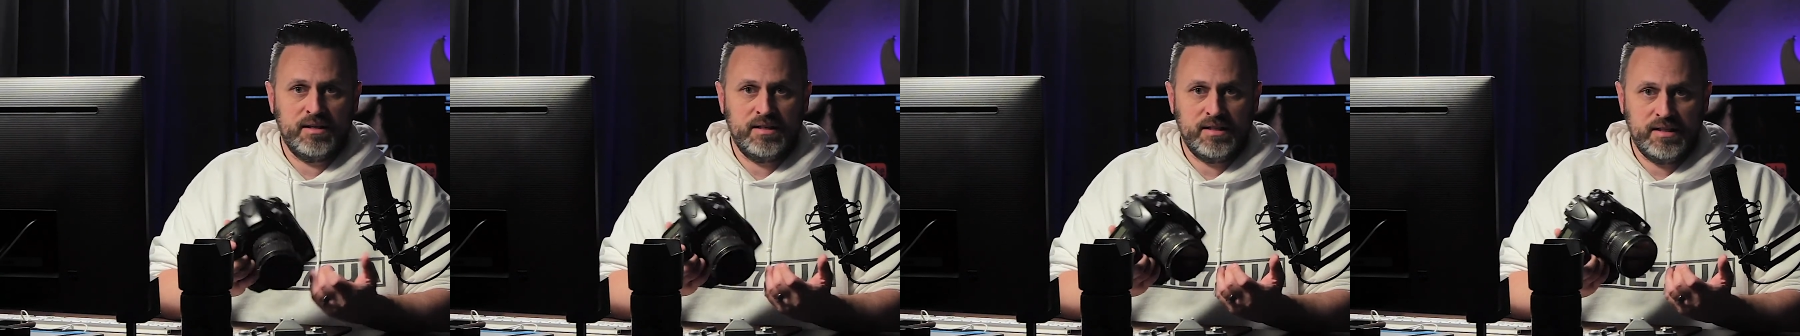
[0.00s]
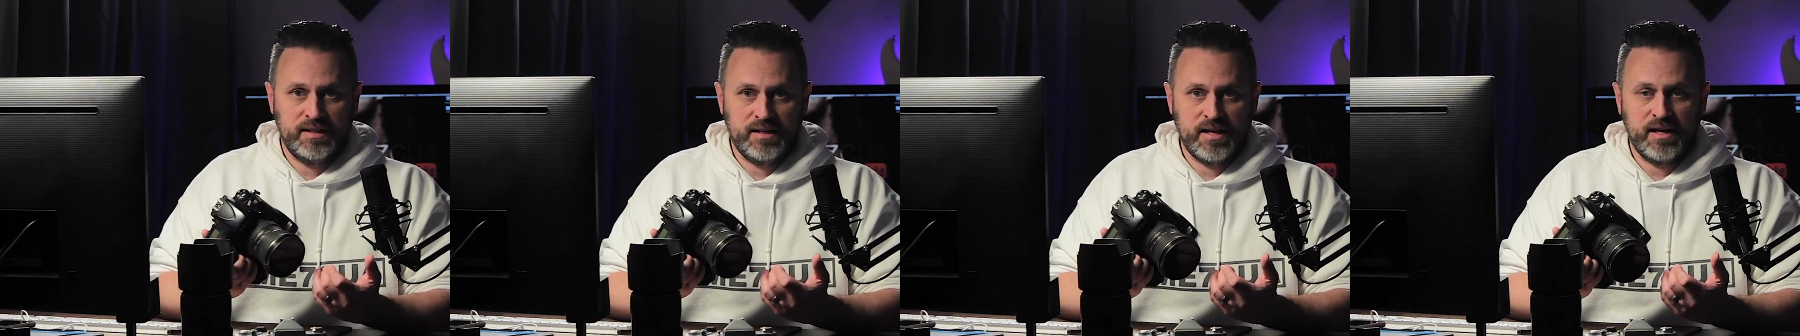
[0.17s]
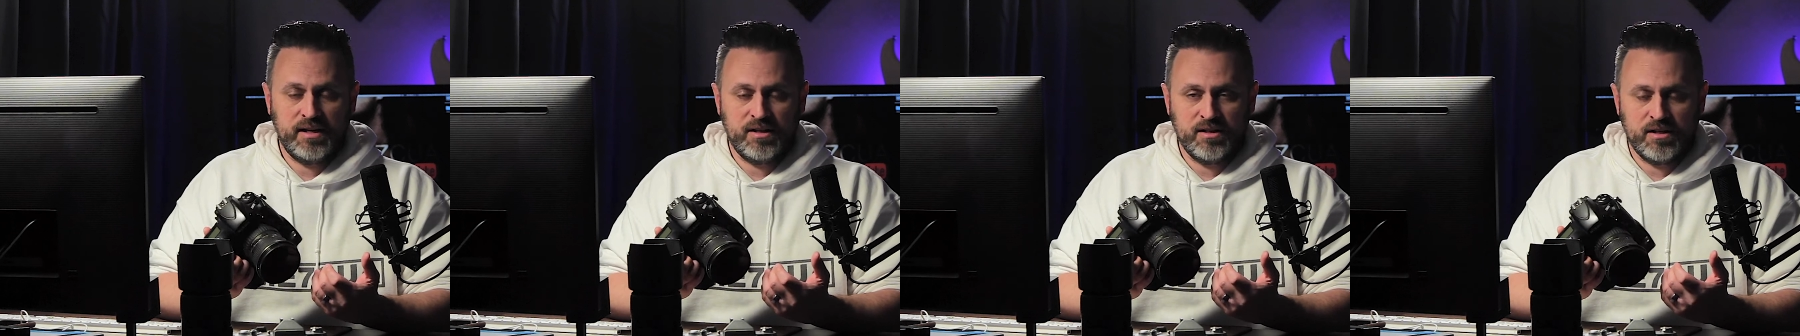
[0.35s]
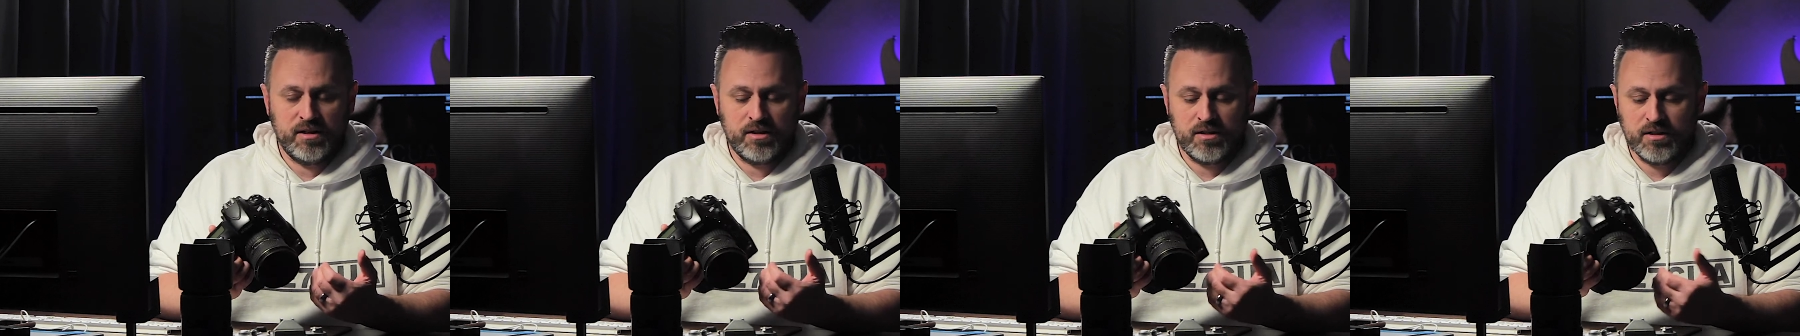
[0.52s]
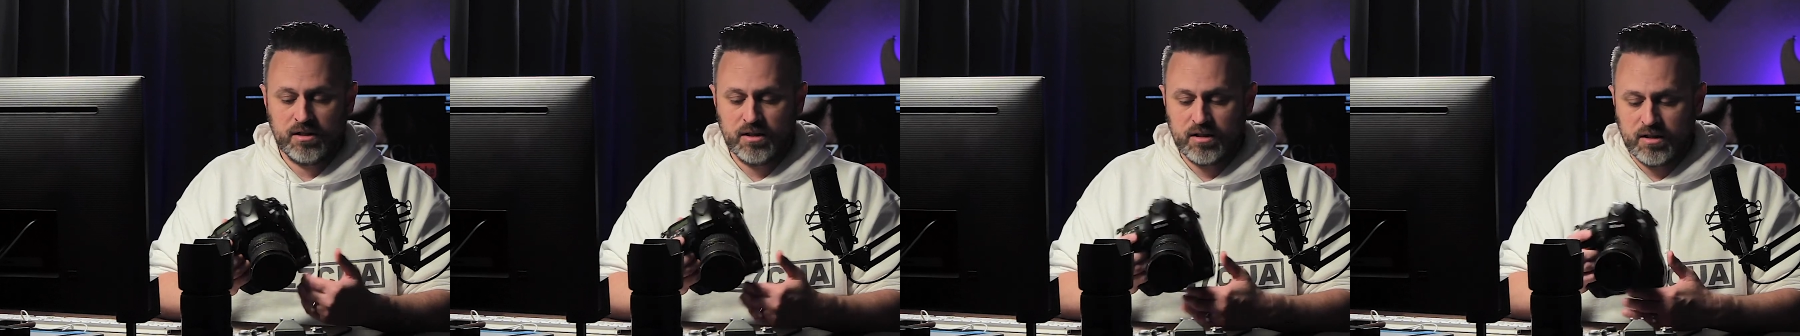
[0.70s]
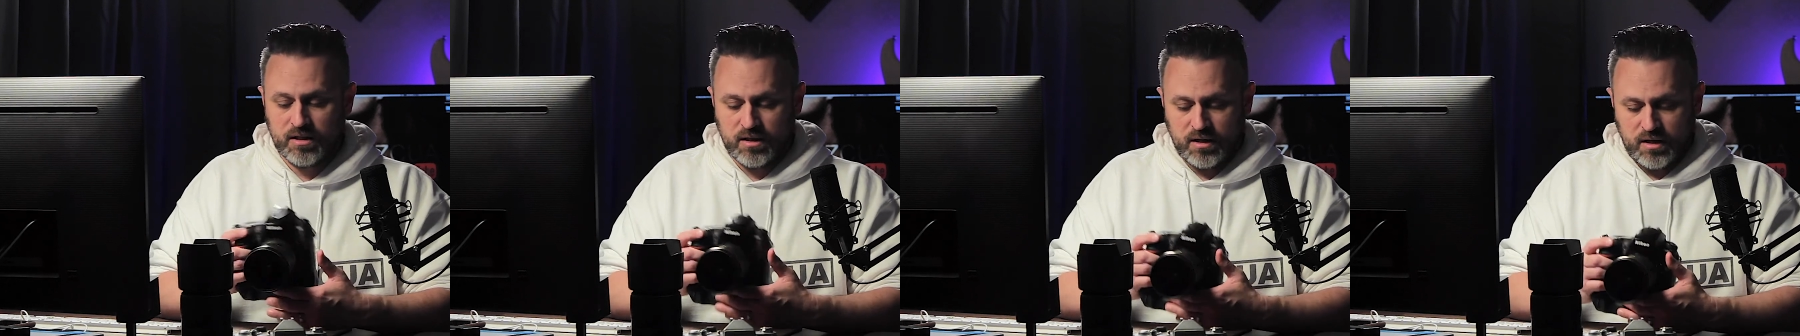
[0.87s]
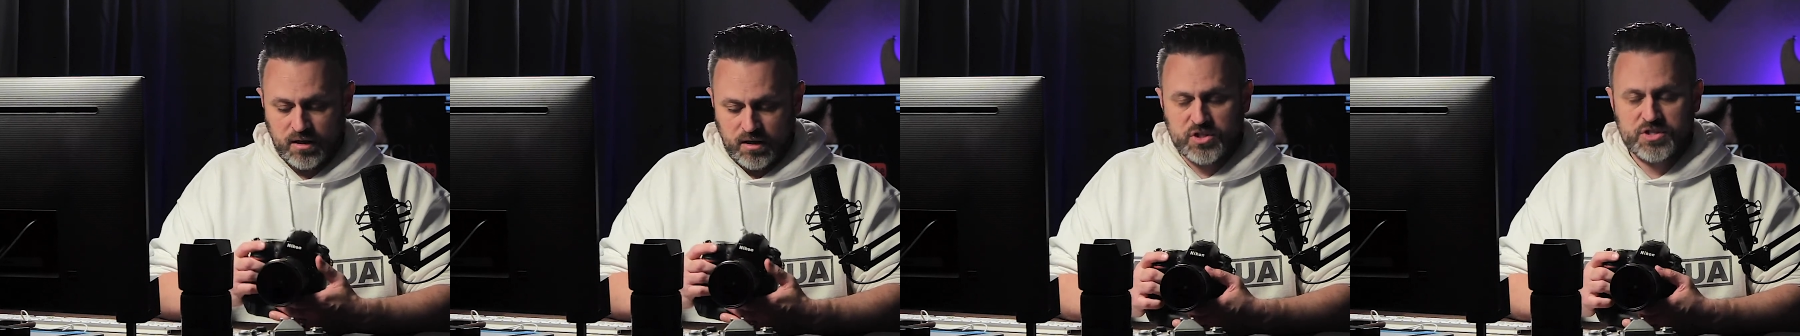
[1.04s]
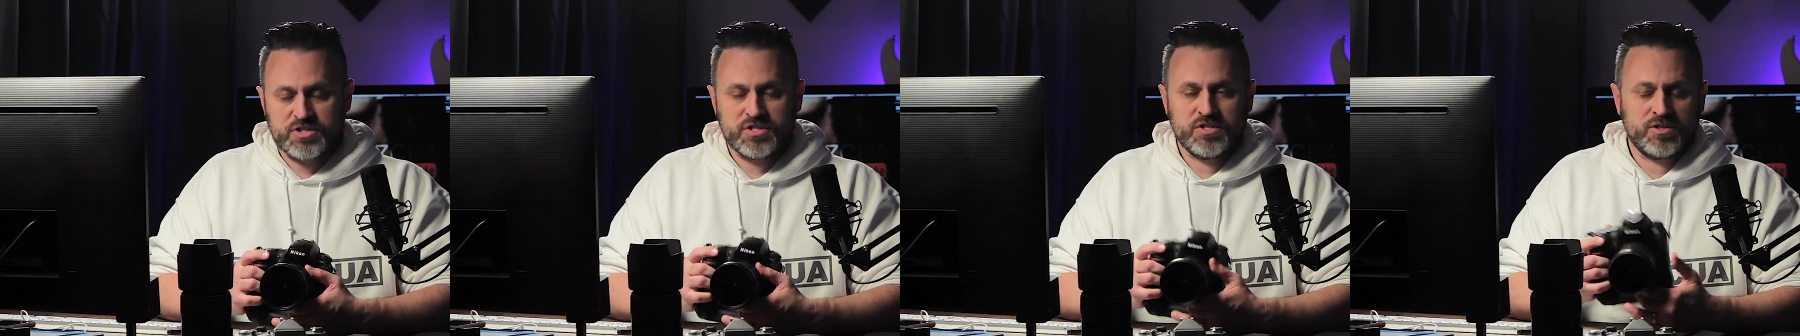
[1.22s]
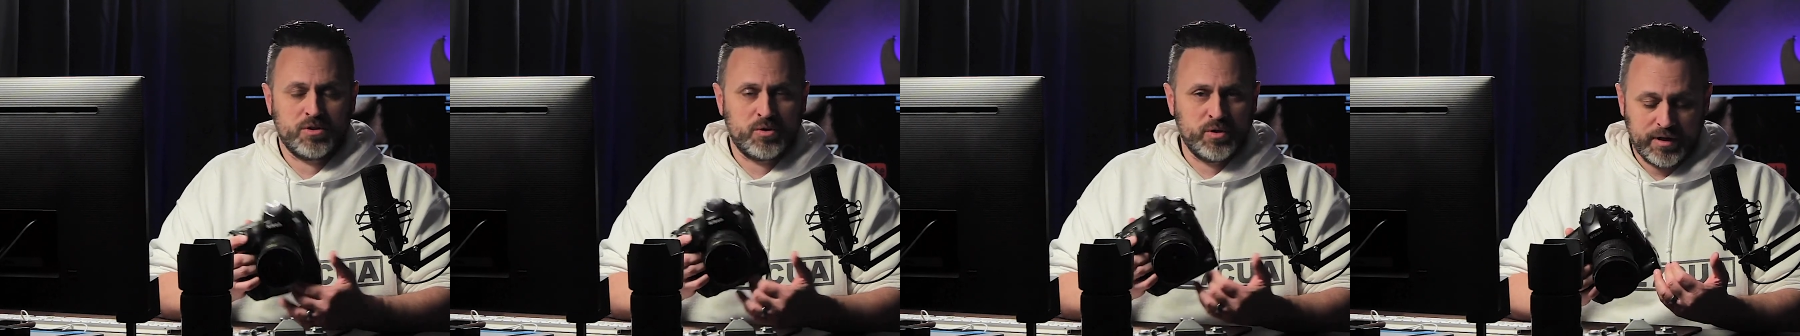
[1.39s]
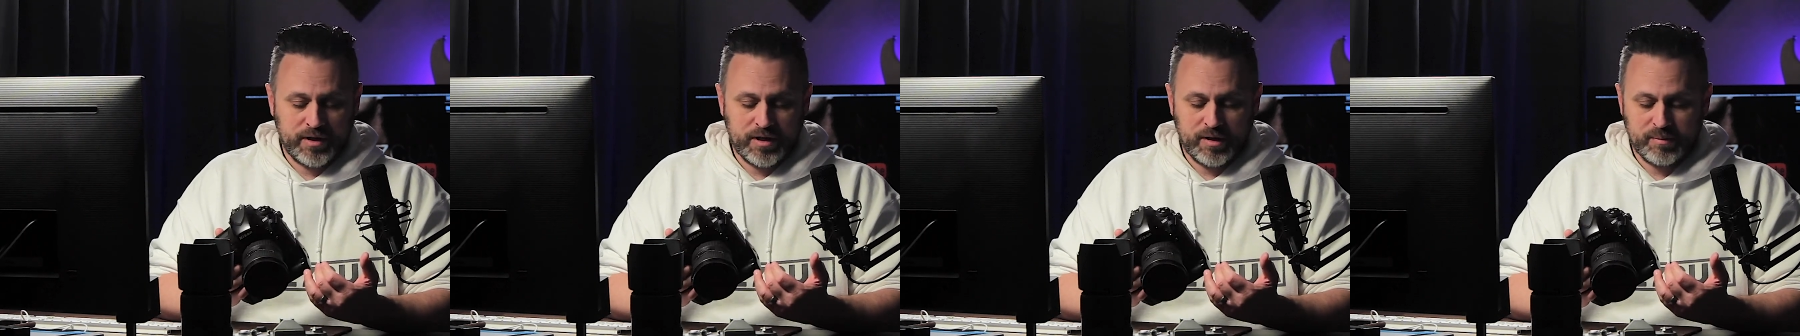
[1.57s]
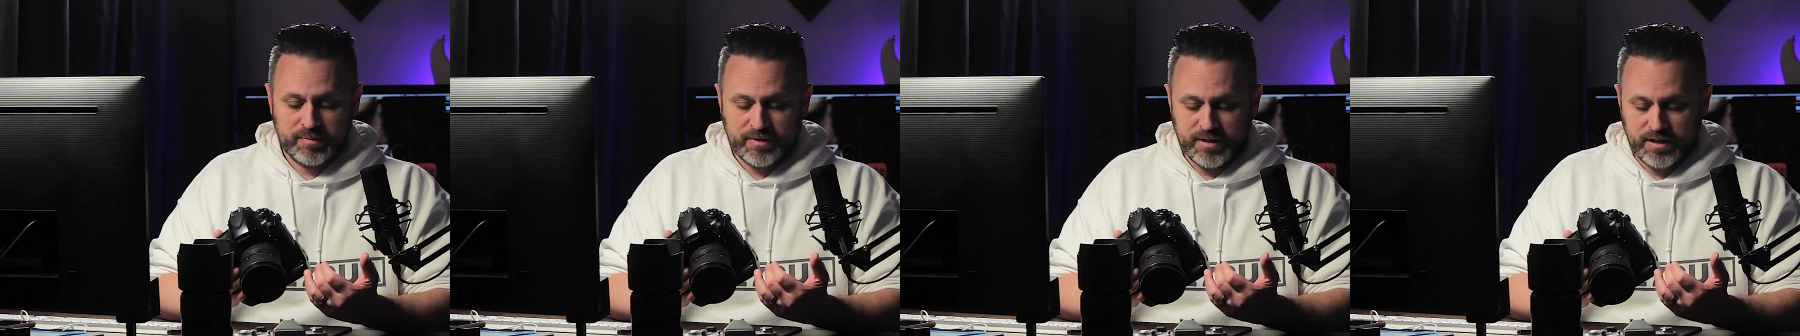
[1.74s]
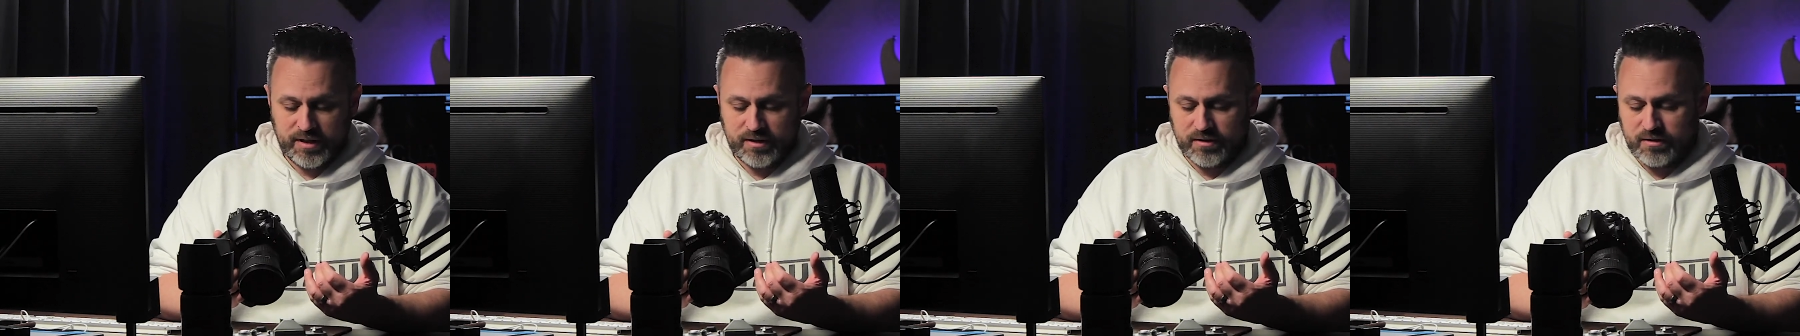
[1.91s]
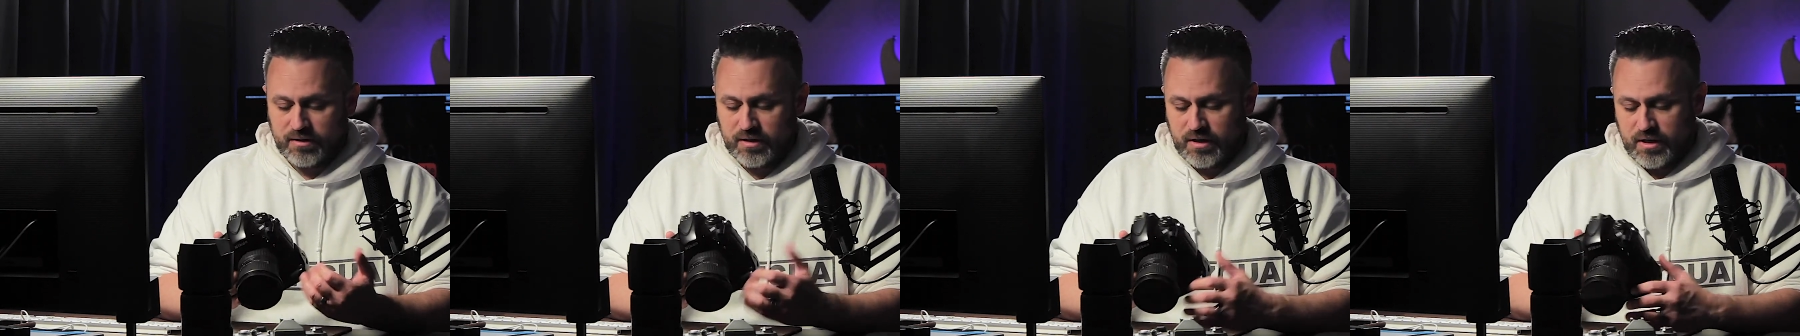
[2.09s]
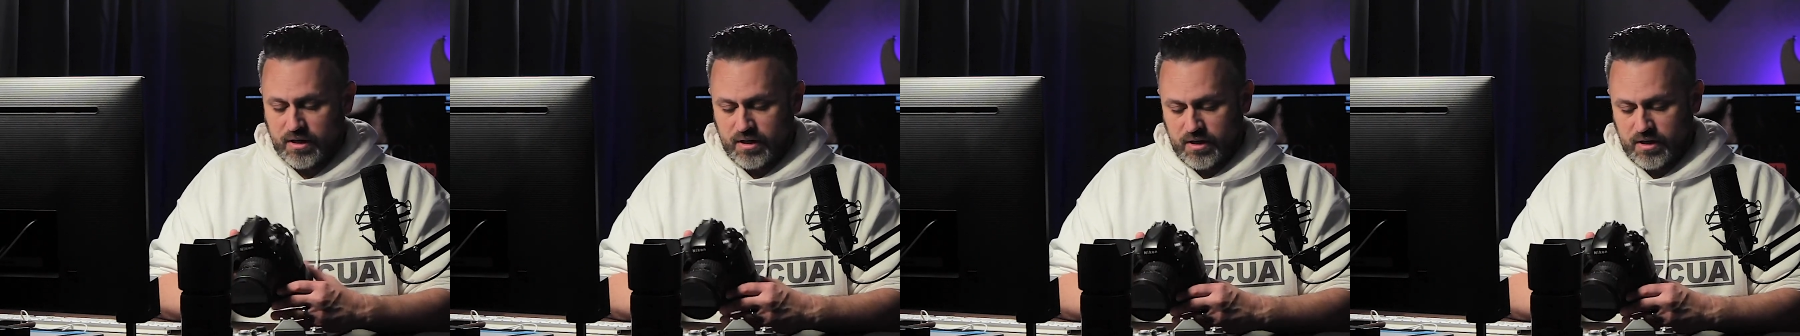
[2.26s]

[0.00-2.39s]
D800. Just as a quick update,